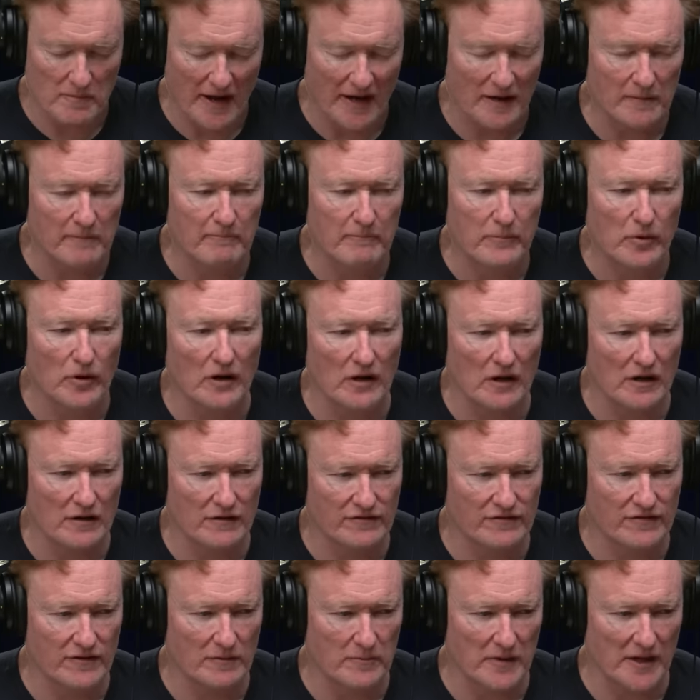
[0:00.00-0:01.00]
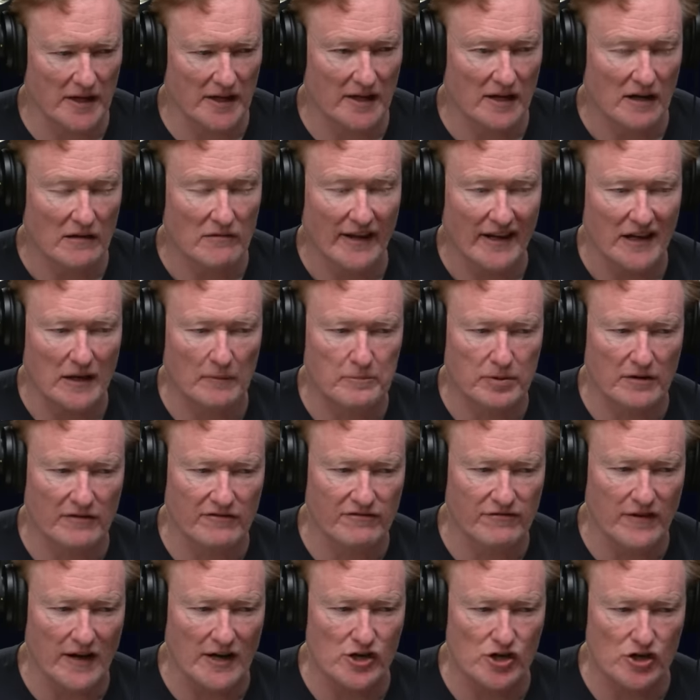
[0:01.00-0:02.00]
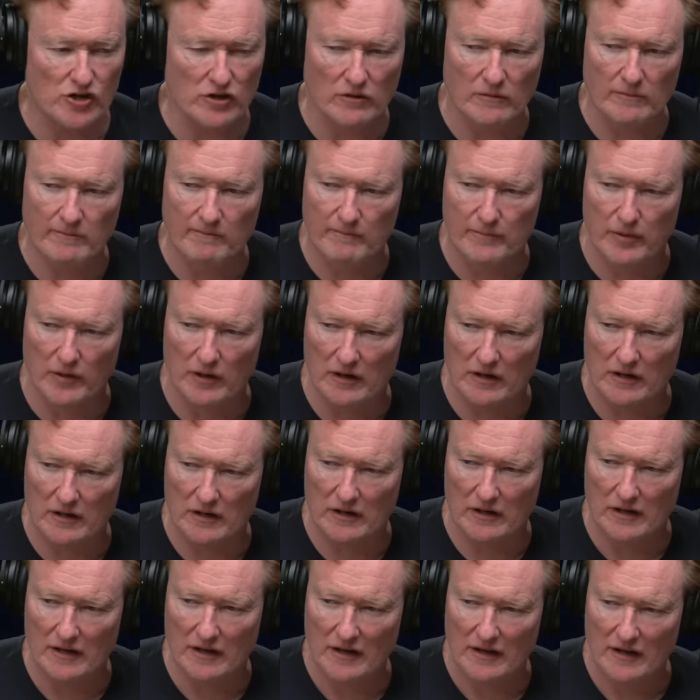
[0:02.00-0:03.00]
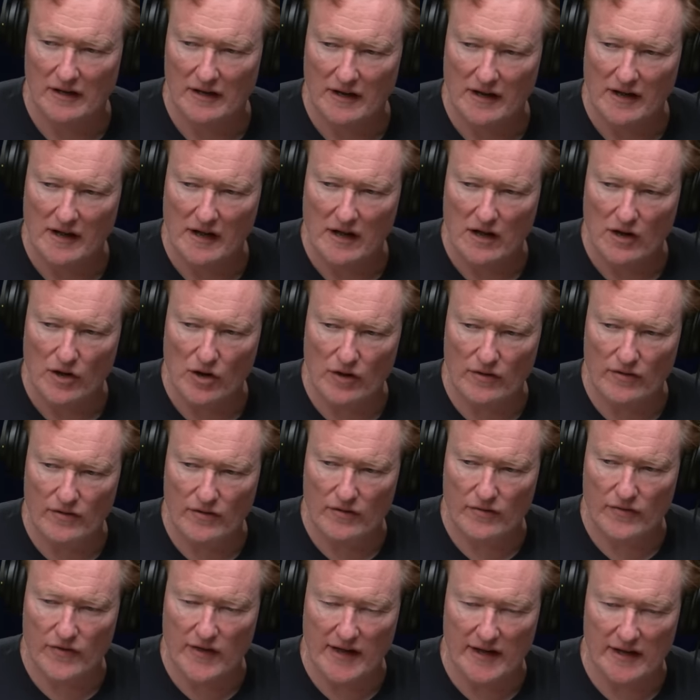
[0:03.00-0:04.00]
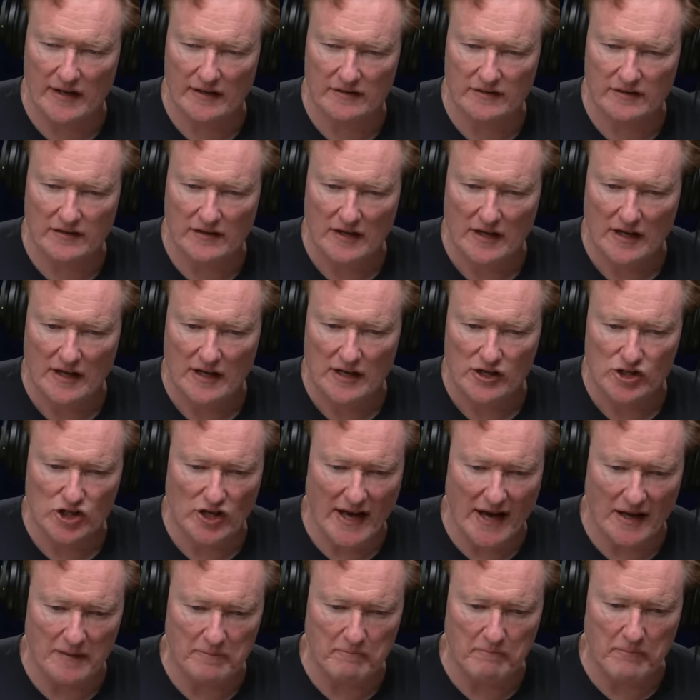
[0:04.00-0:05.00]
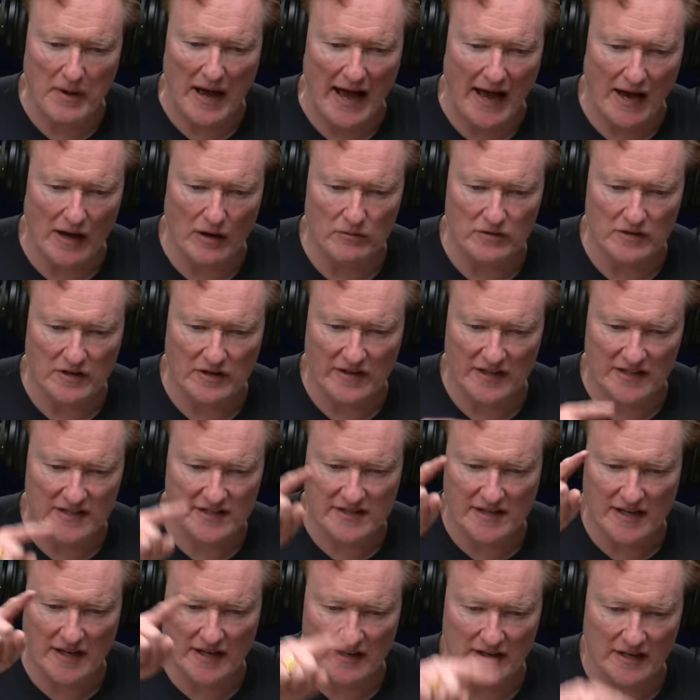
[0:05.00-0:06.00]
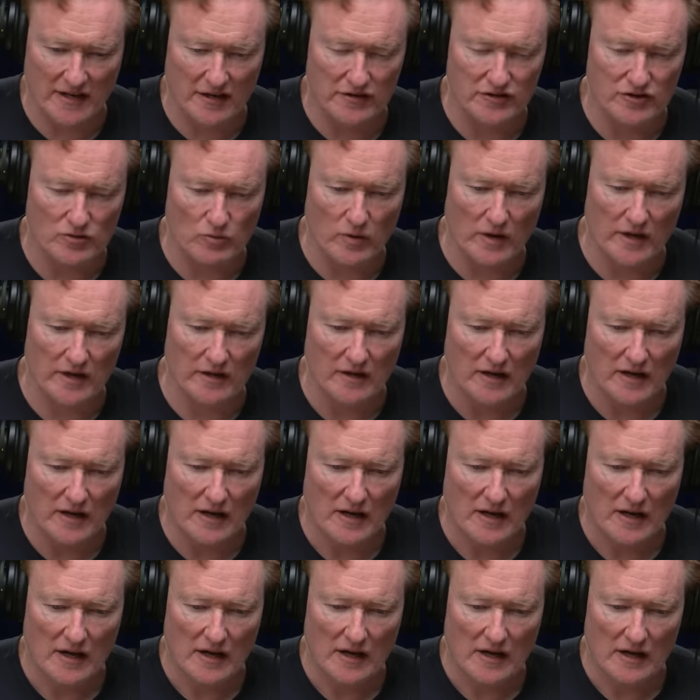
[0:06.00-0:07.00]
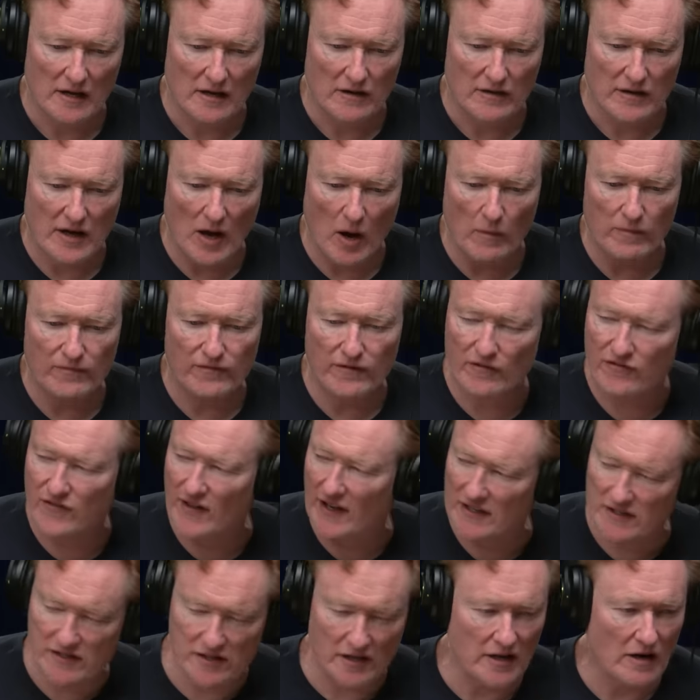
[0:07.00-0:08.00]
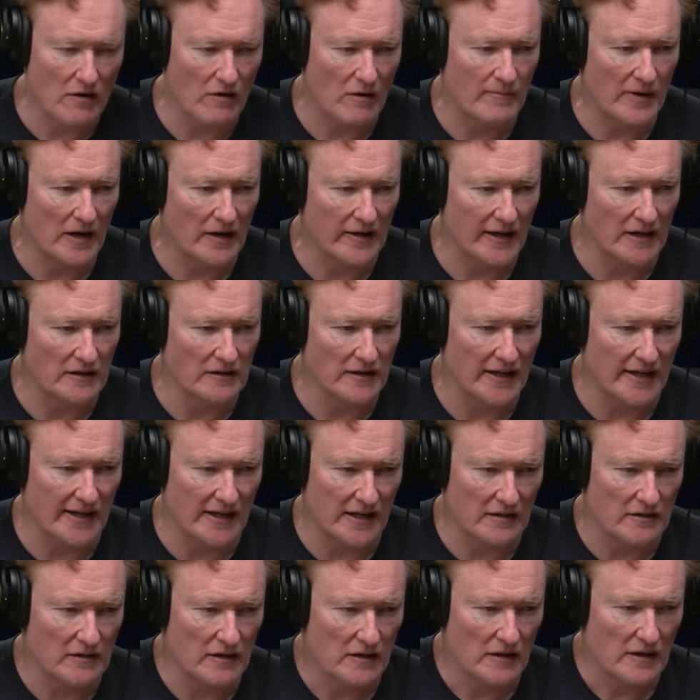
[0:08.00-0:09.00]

made a book for me, like a professional book that she had bound that said, here's what helpful things to know about LA.